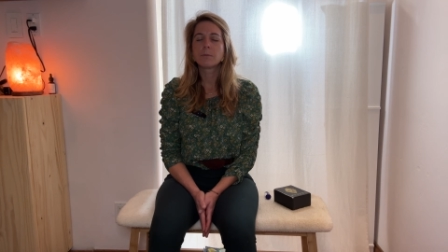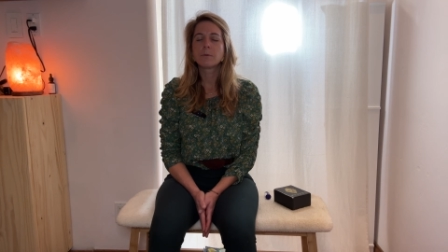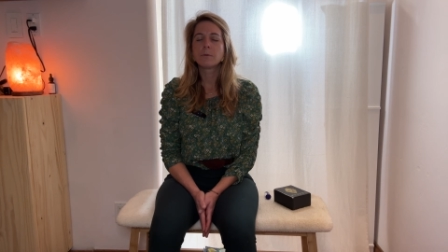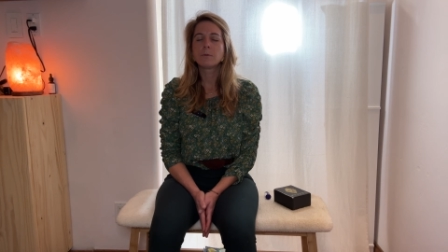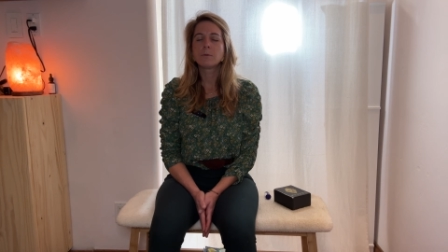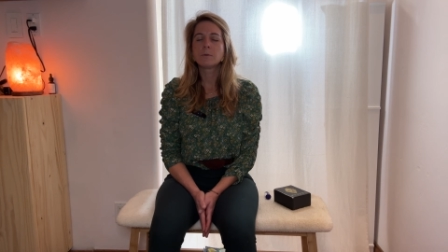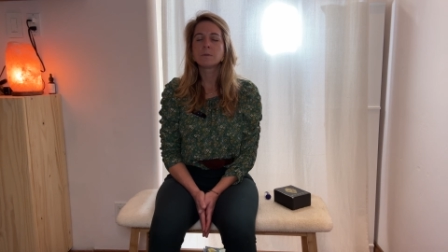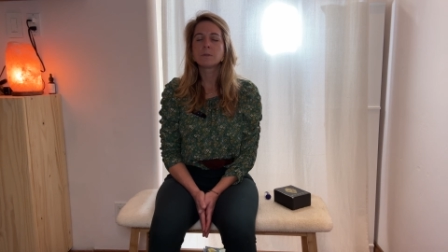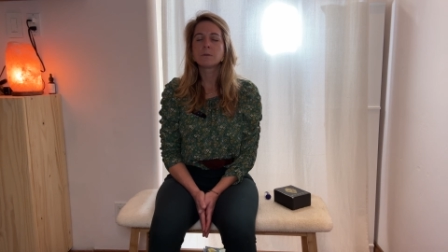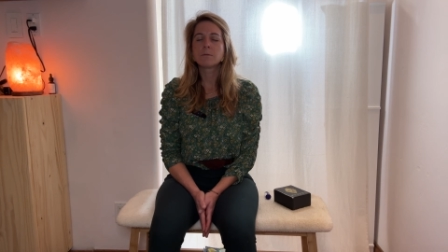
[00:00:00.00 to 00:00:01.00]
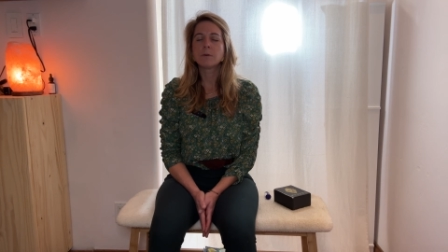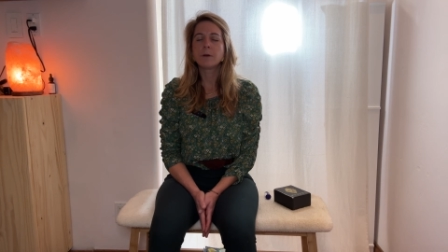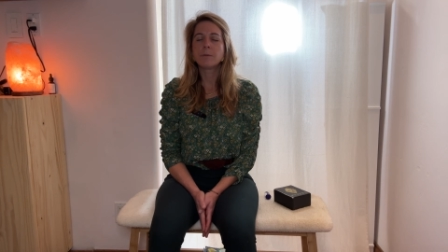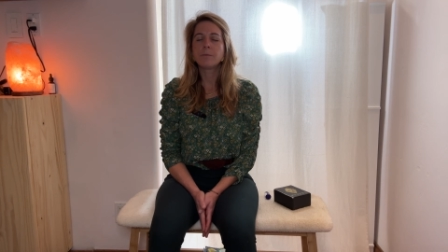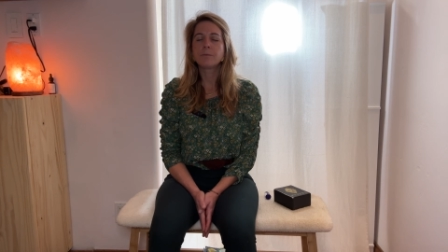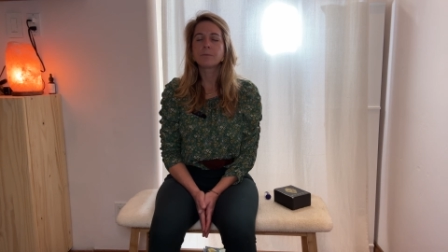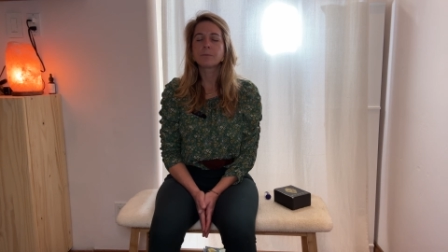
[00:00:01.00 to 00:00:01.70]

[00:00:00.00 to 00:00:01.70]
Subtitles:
And noticing from